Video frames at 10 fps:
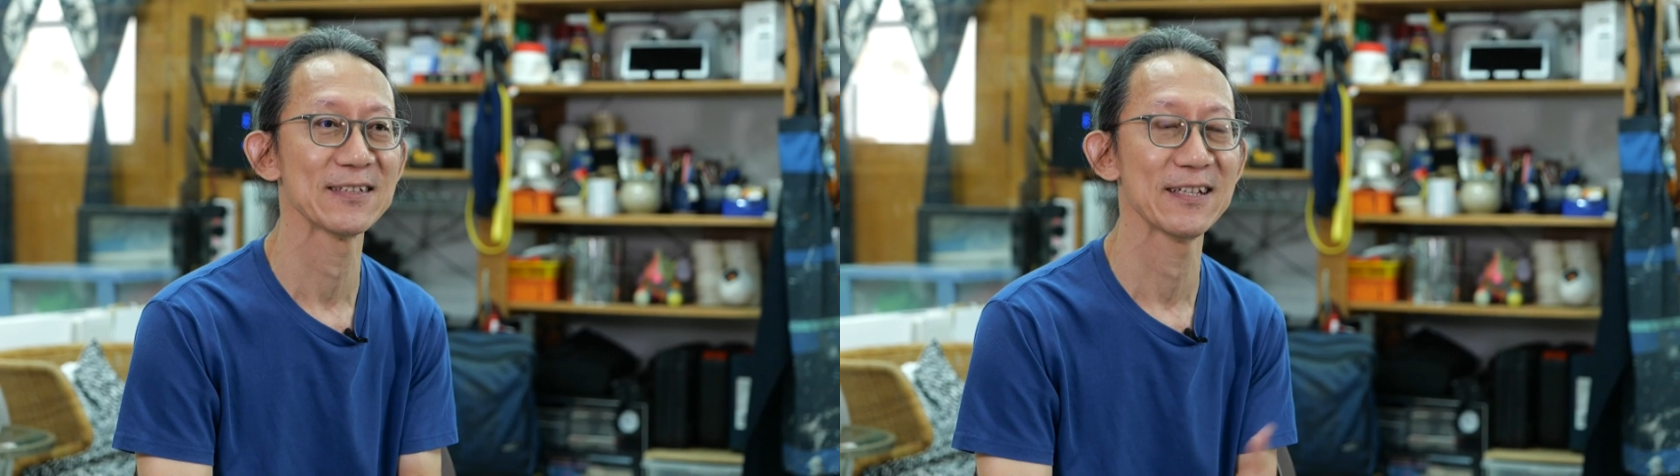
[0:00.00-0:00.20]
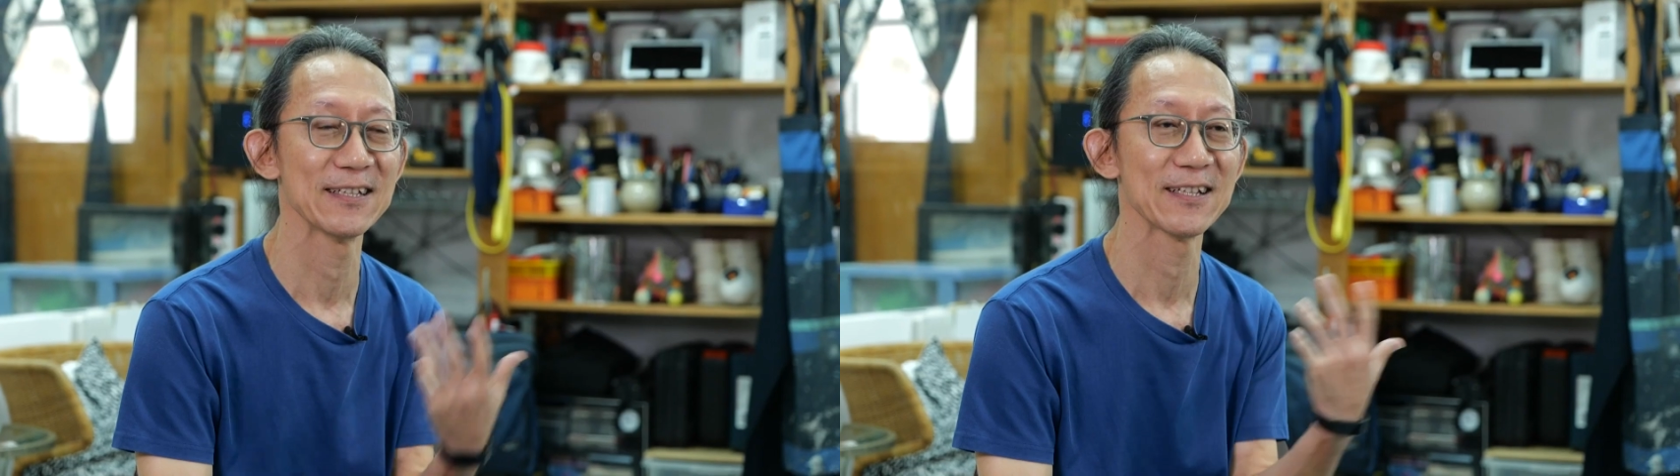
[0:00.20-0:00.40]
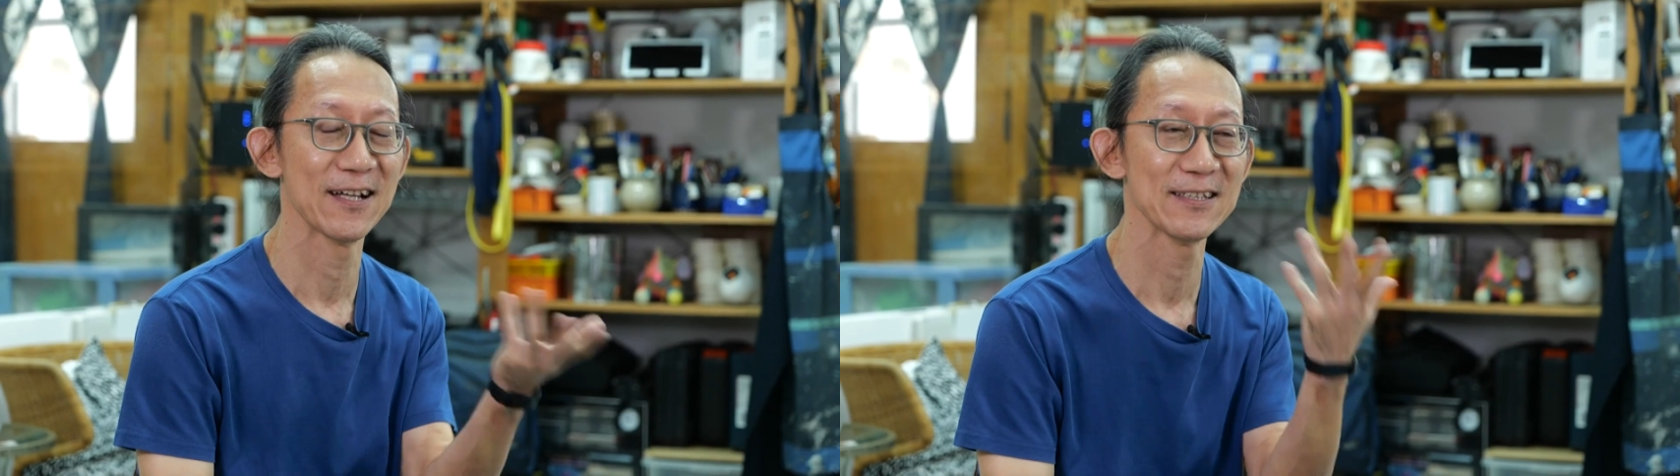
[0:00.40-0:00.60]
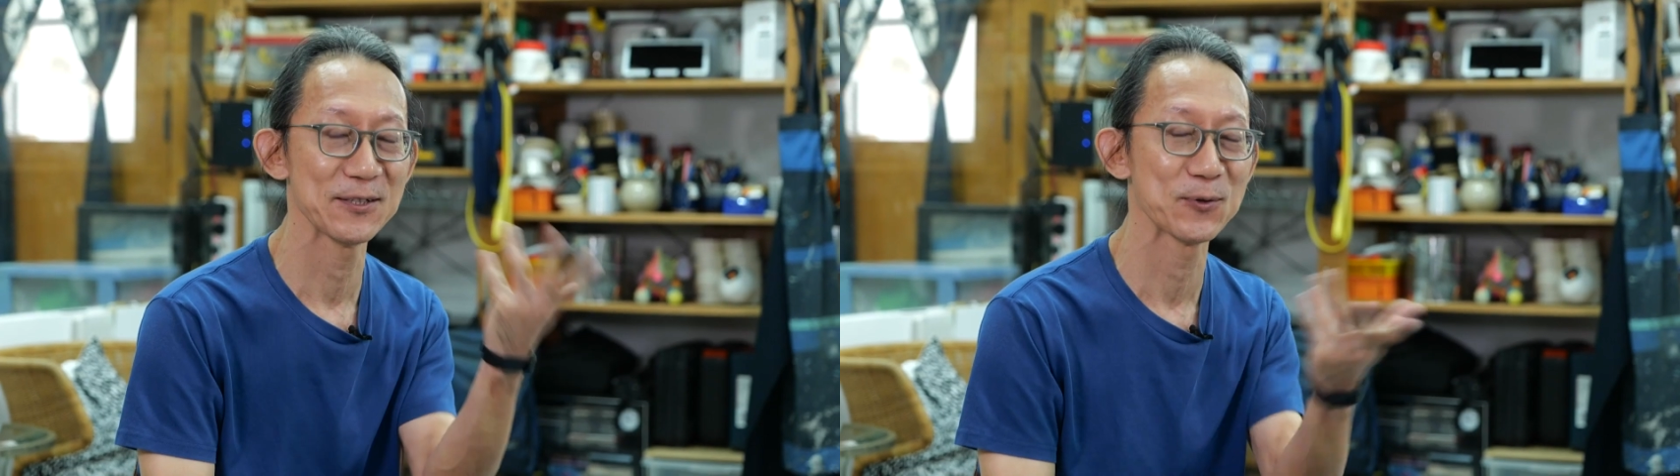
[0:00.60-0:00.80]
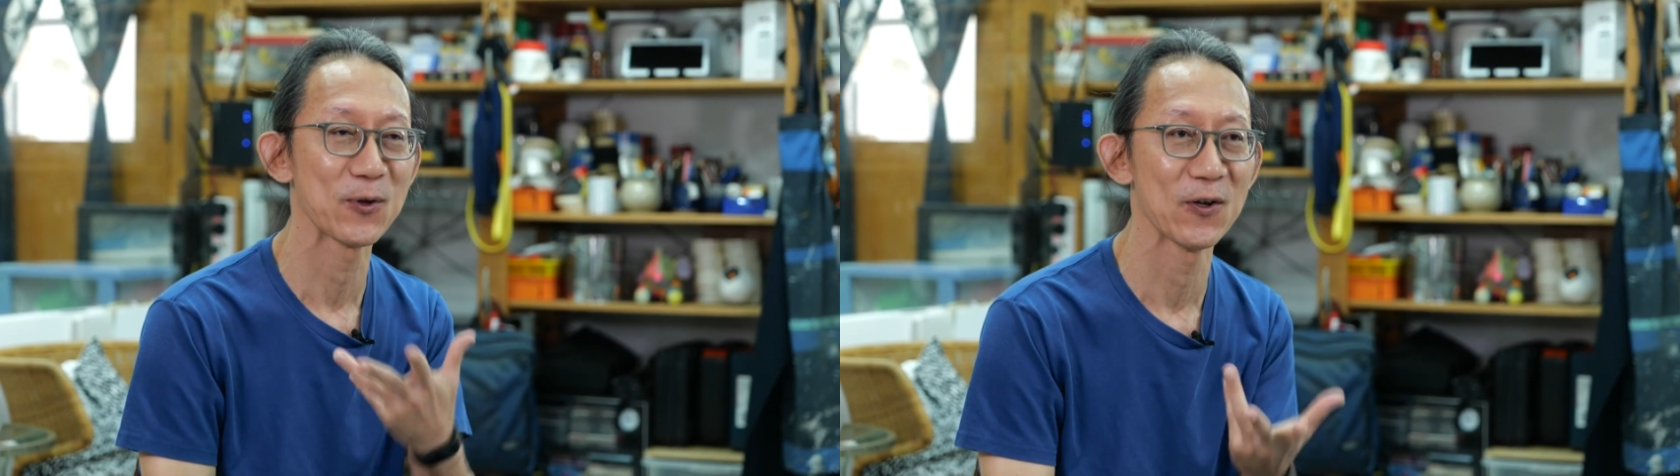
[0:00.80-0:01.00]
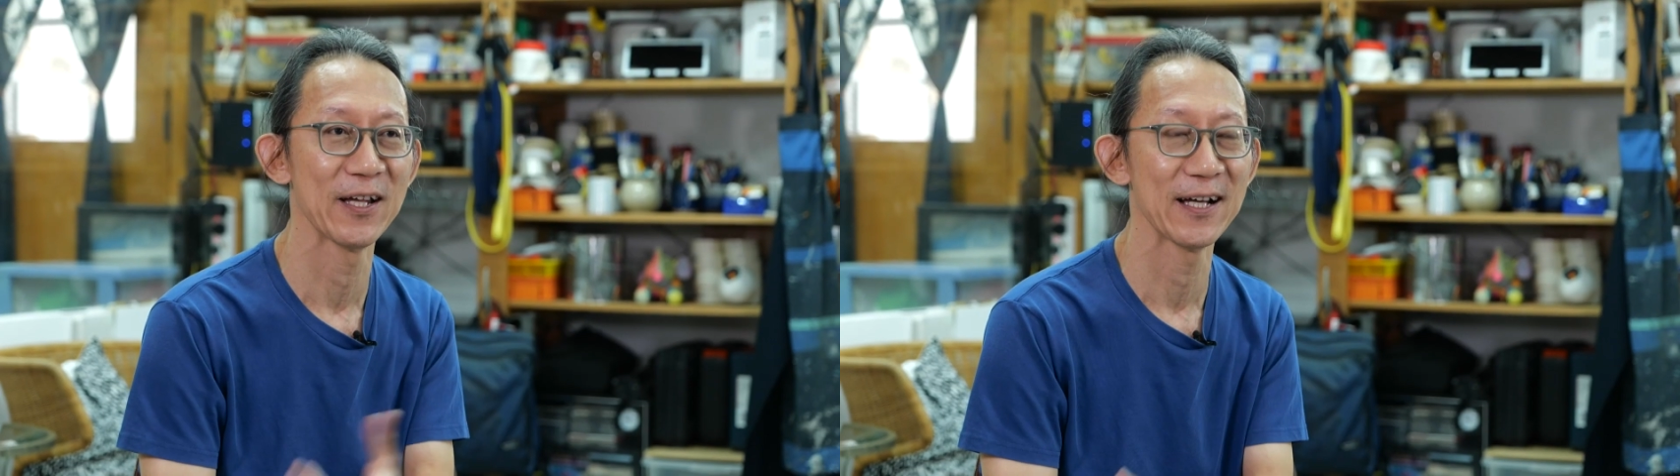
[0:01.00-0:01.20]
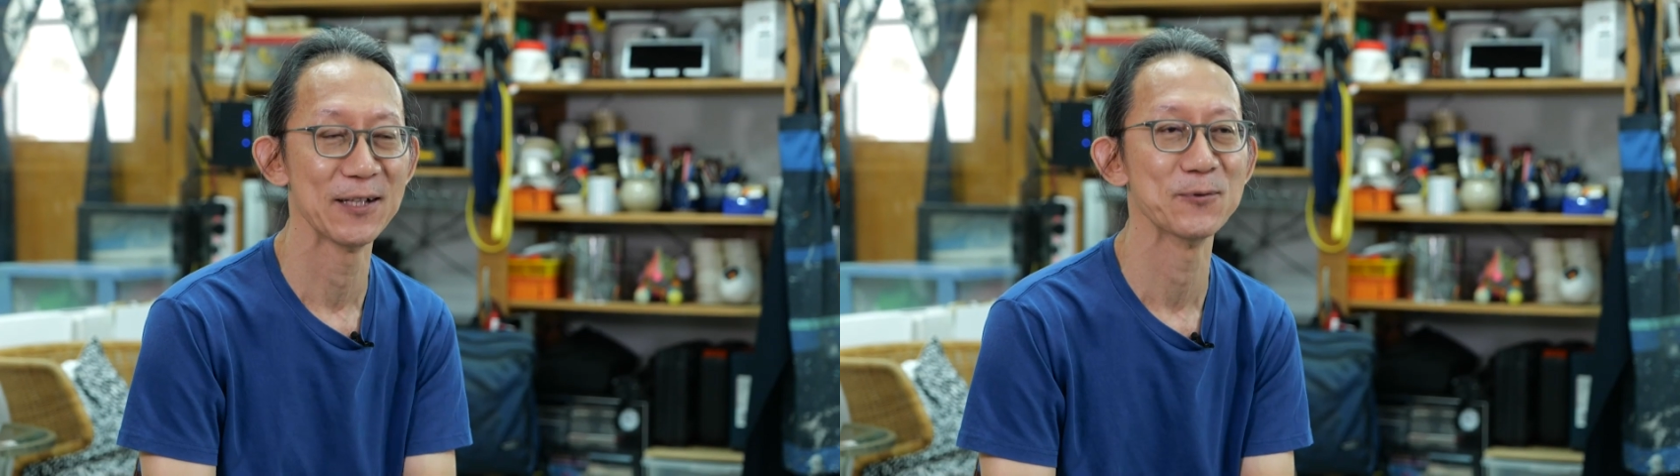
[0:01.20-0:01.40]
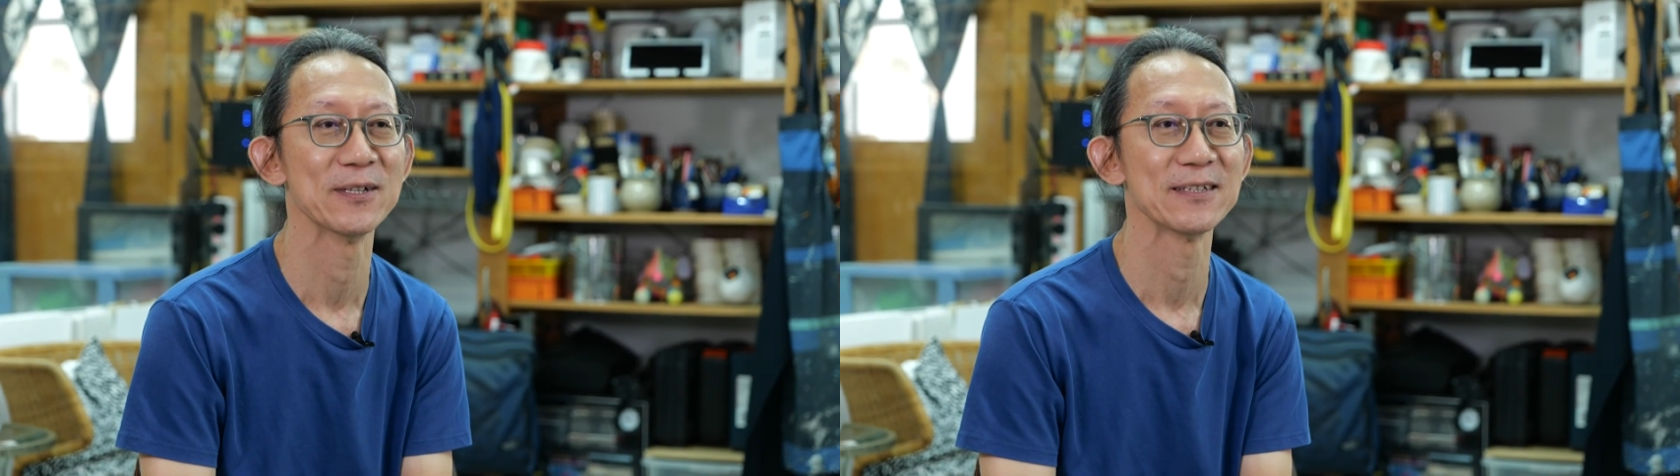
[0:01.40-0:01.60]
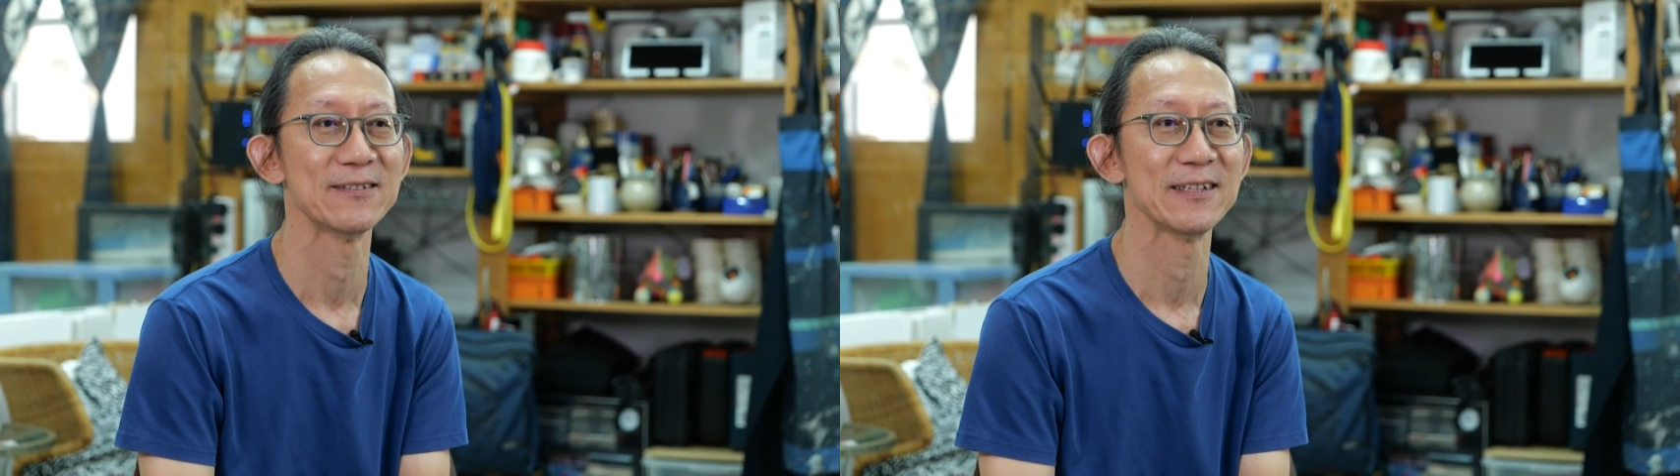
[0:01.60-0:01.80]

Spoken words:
as an artist who collect artwork,